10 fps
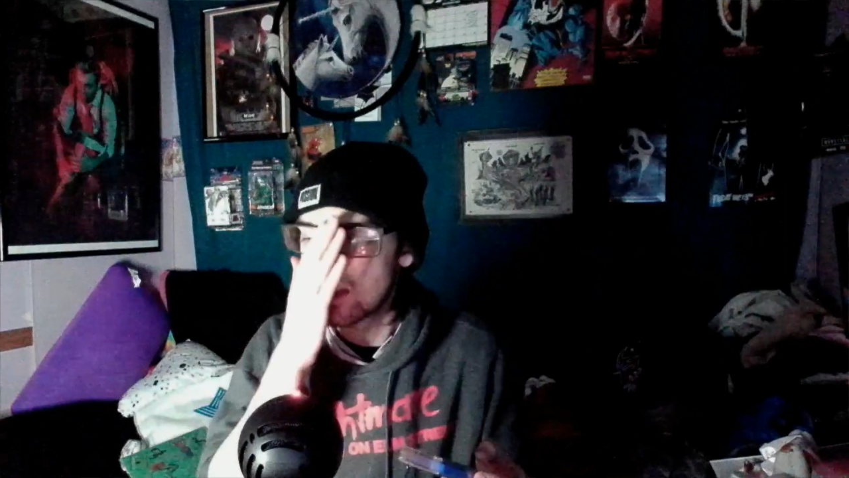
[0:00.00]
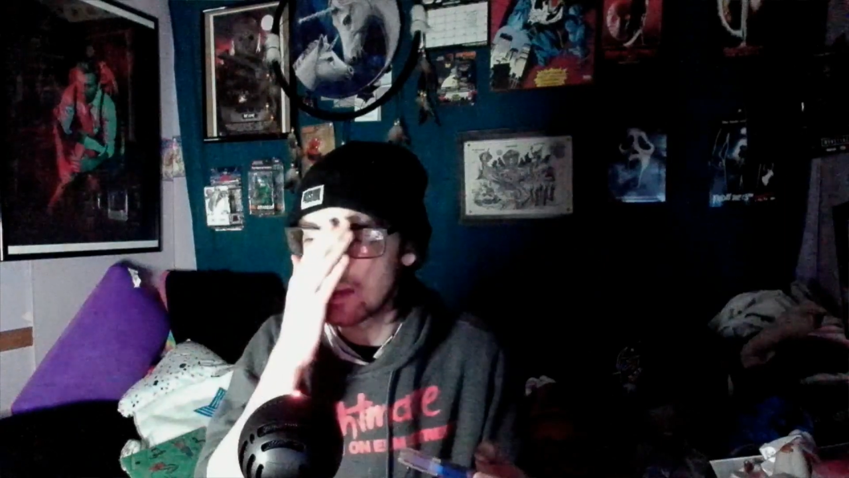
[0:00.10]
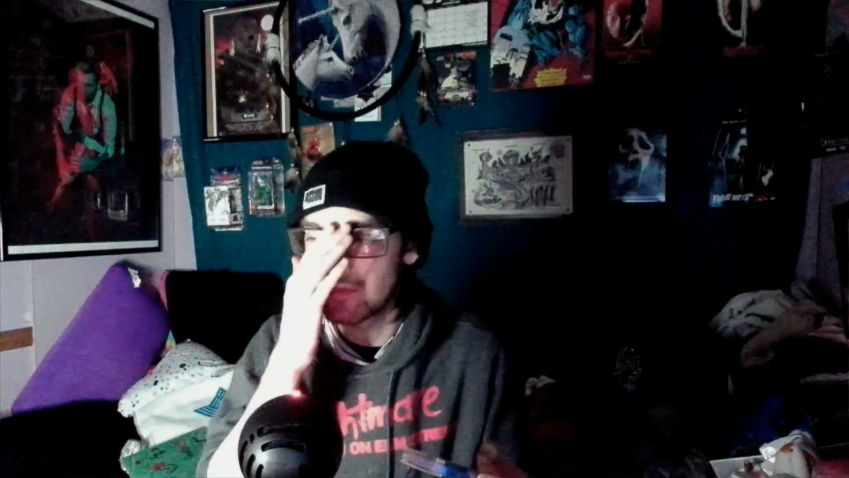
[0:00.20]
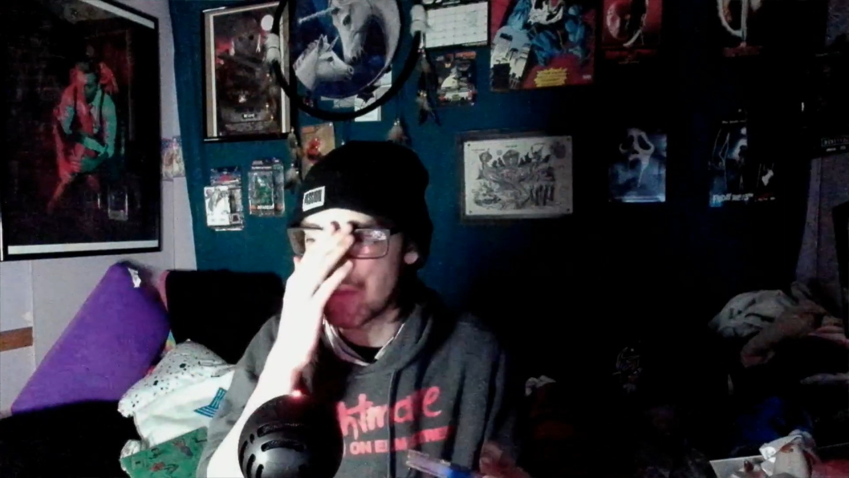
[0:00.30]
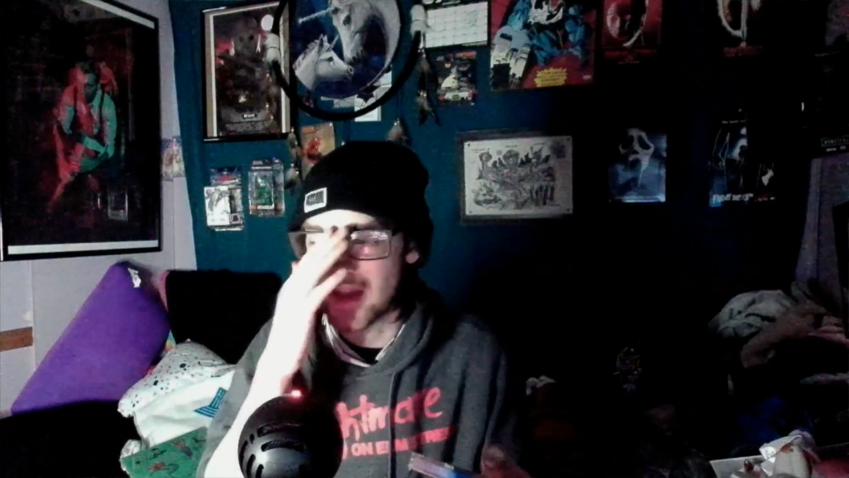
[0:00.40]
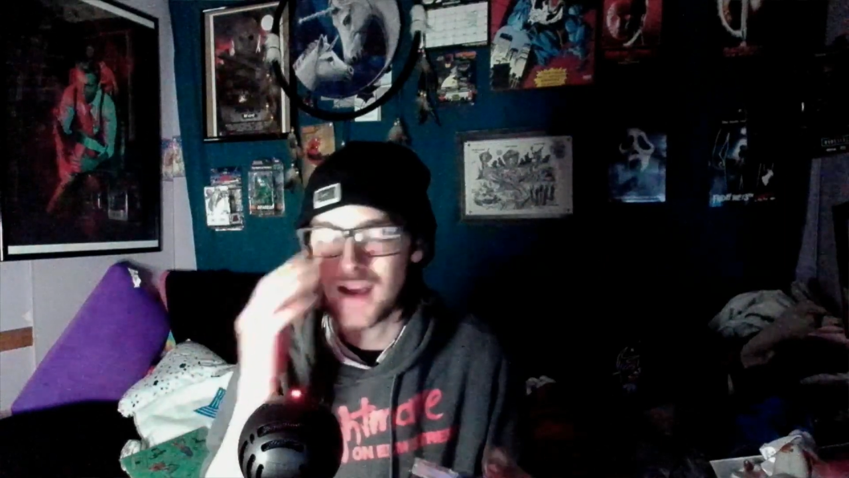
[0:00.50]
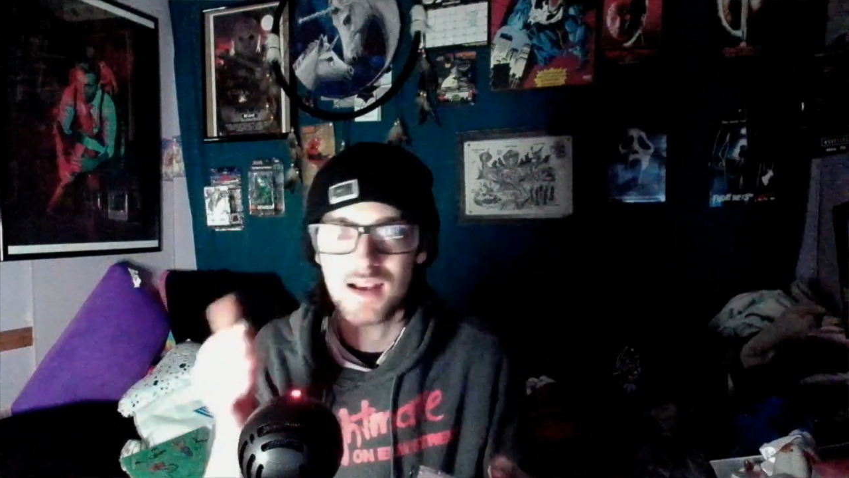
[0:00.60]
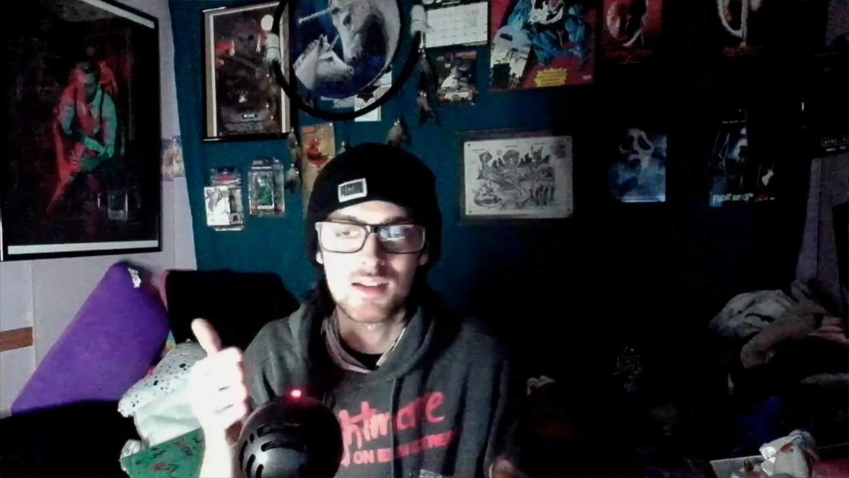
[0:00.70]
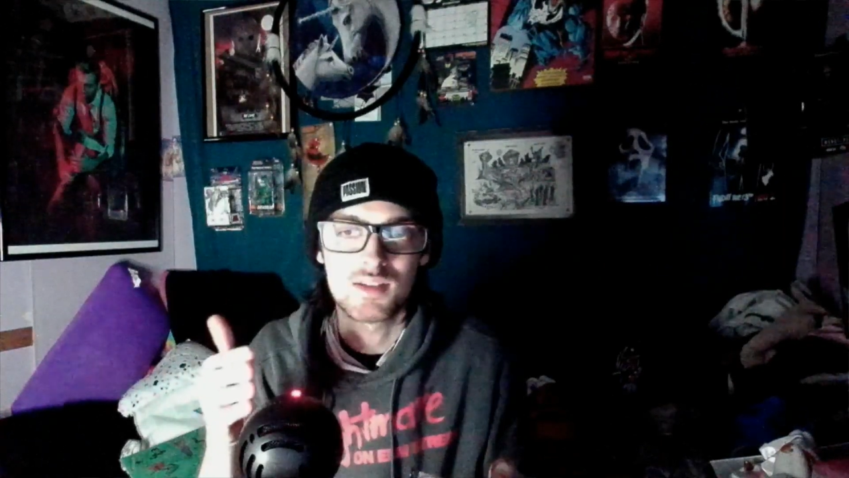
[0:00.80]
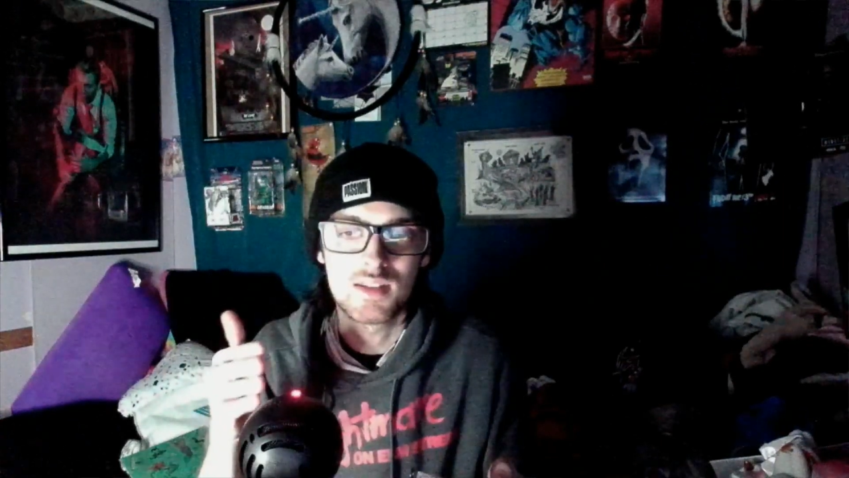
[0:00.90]
that
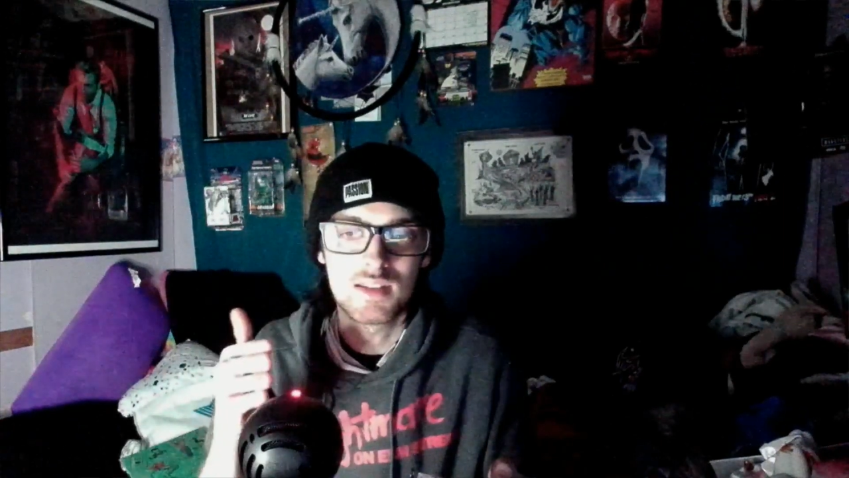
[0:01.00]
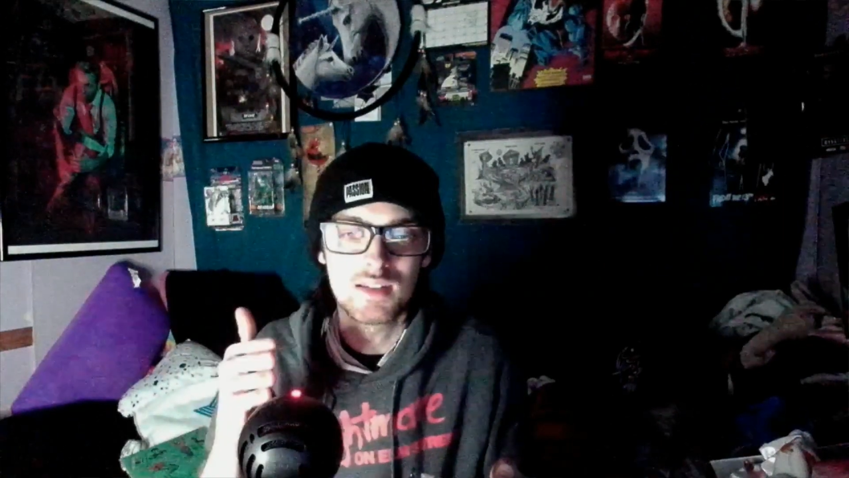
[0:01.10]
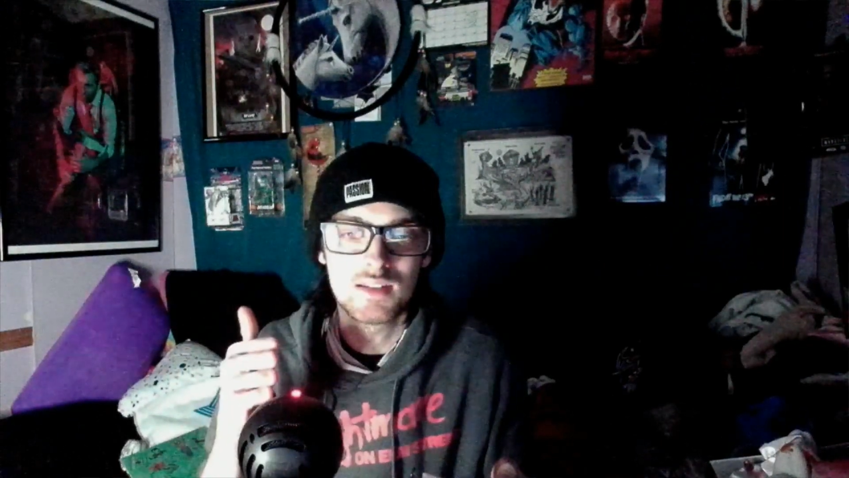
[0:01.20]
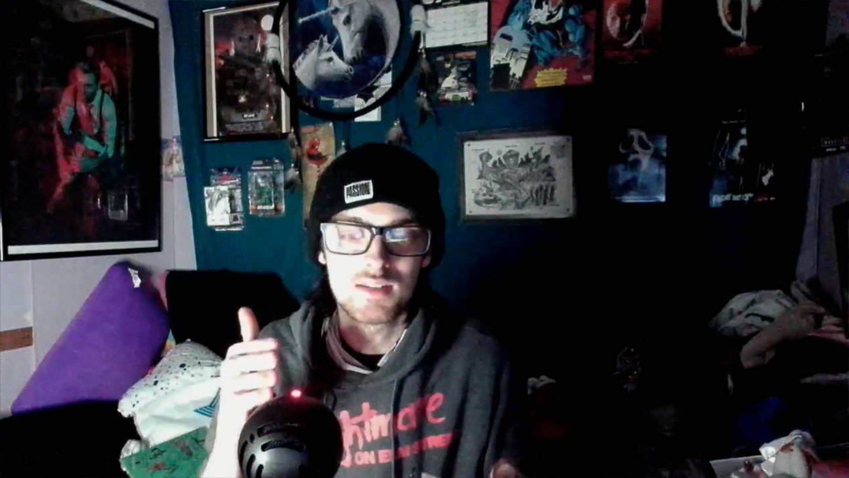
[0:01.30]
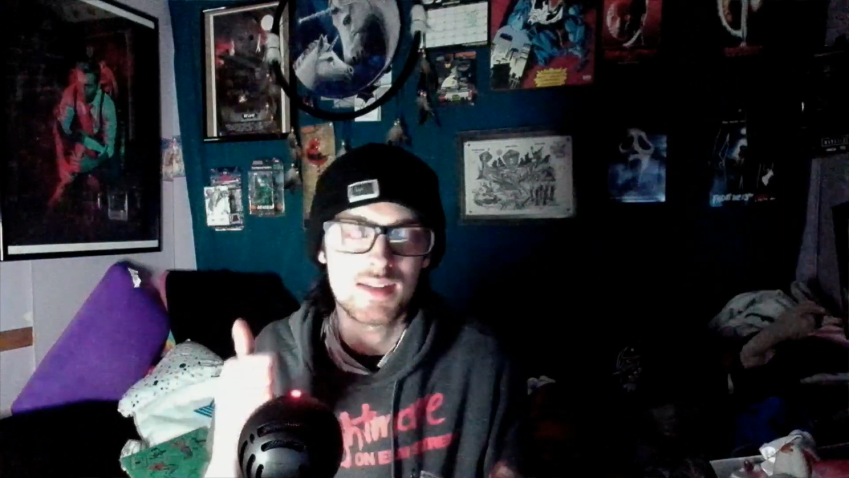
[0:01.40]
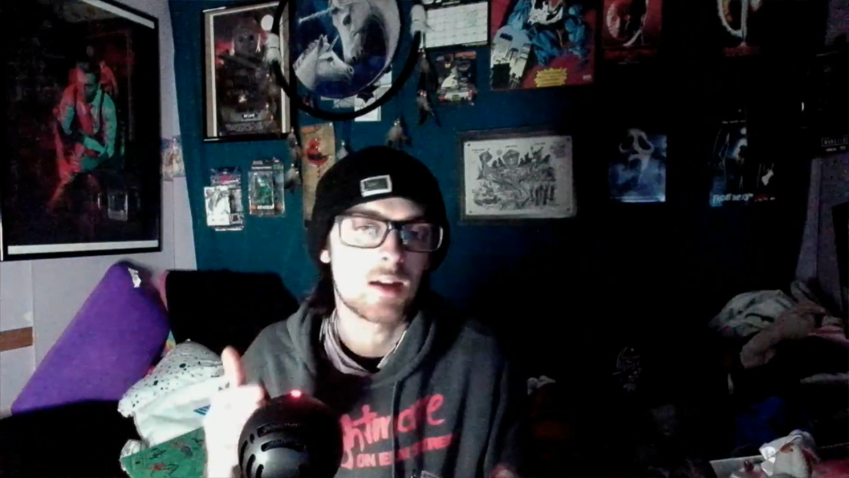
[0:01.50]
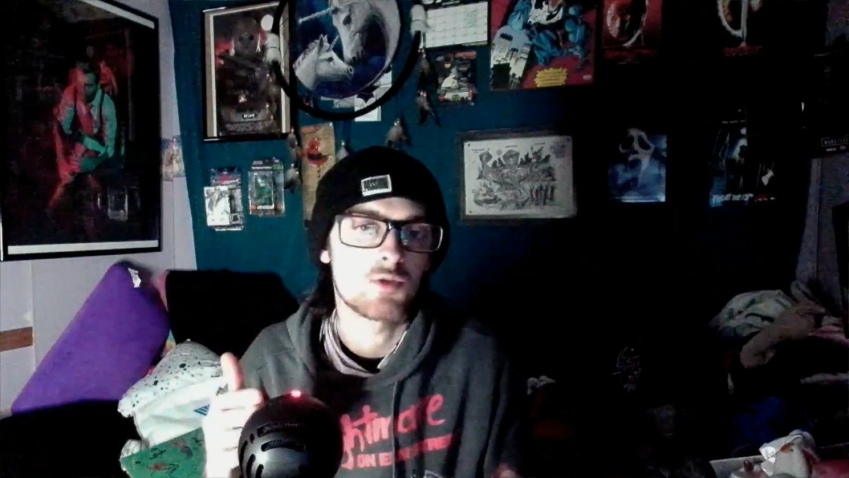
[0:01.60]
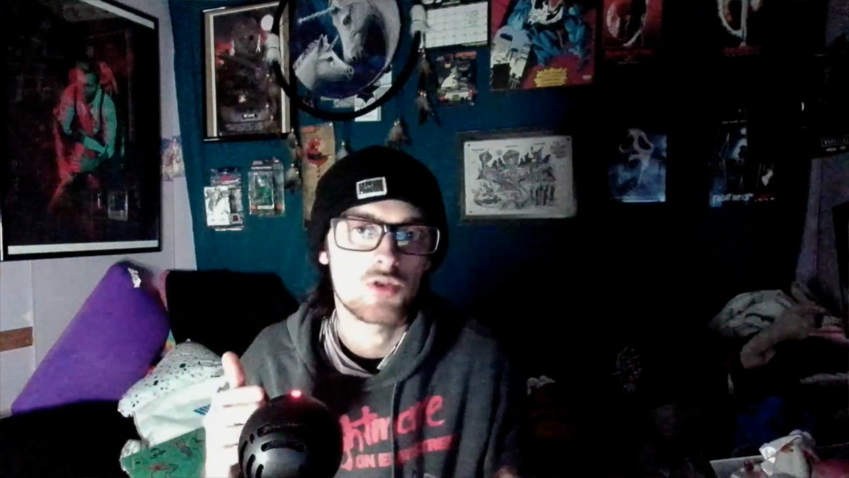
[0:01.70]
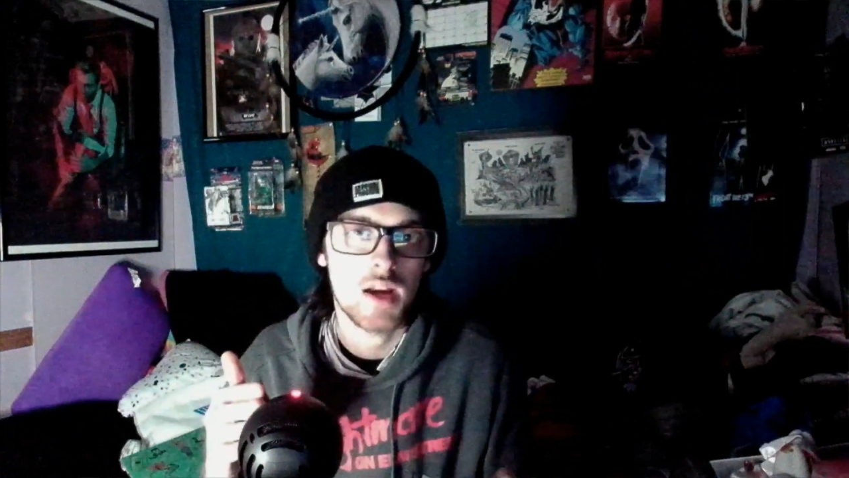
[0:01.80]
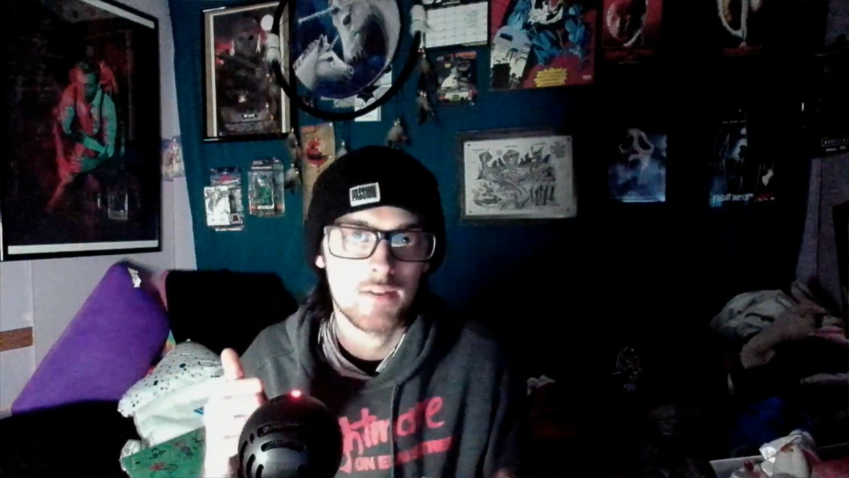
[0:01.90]
has the
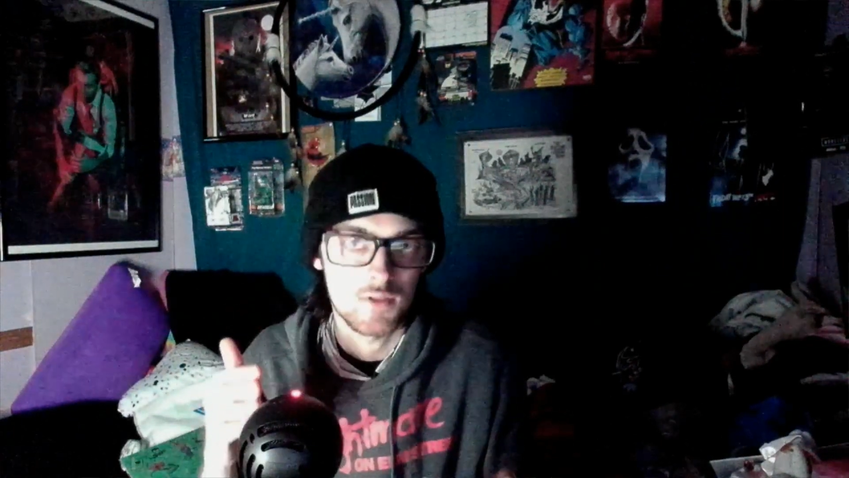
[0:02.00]
soundtrack